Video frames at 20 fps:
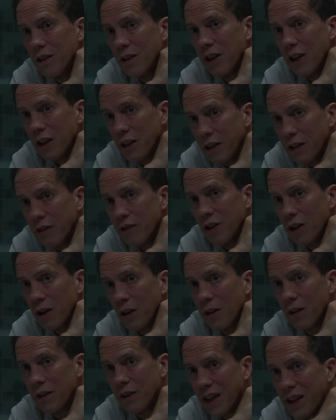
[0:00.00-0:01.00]
Killing of God,
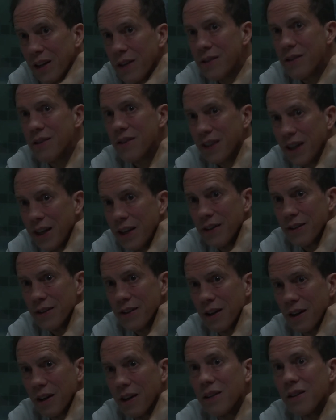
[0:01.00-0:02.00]
de- deicide.